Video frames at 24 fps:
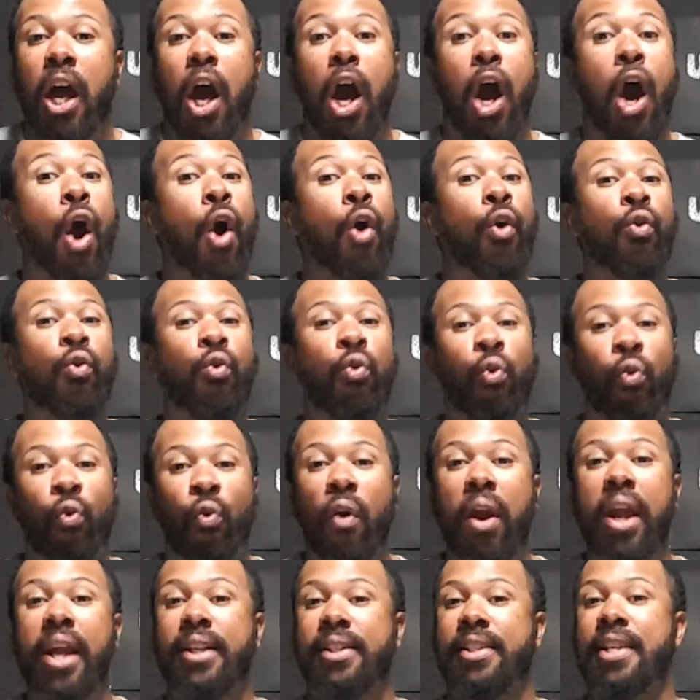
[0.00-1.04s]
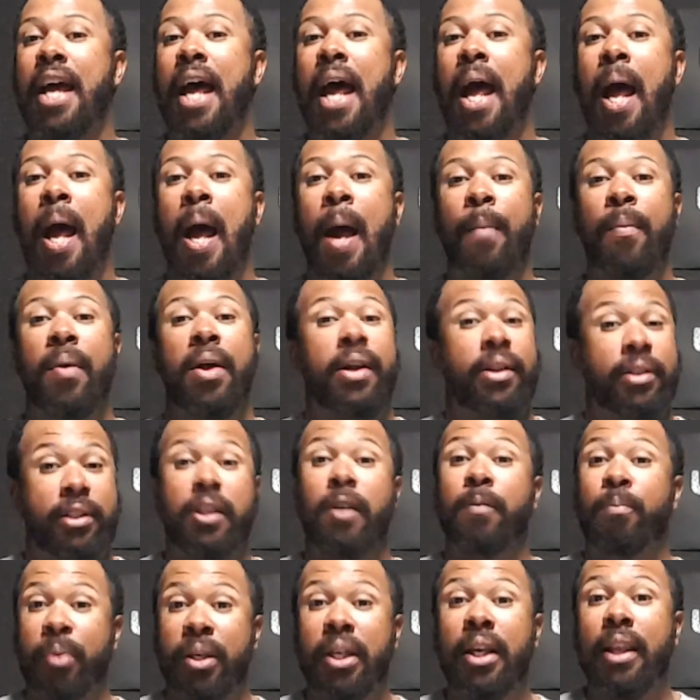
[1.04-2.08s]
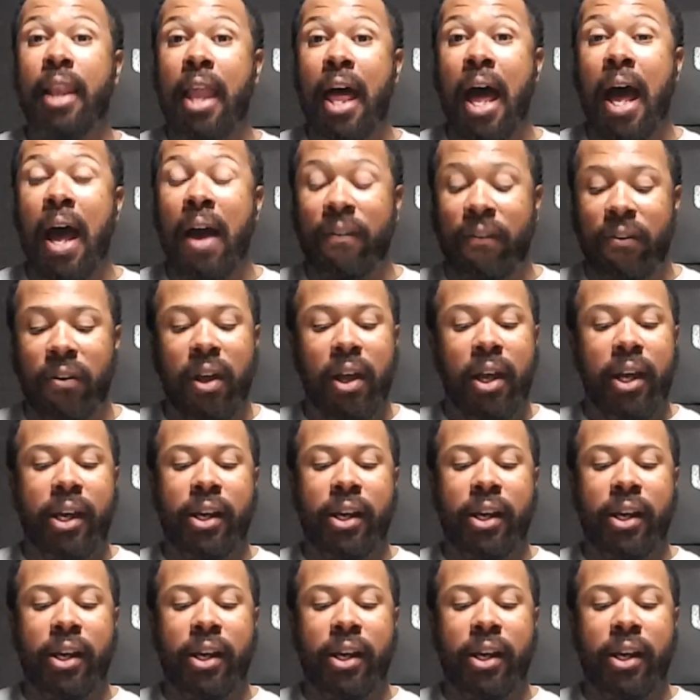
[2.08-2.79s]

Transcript: A great time to be alive.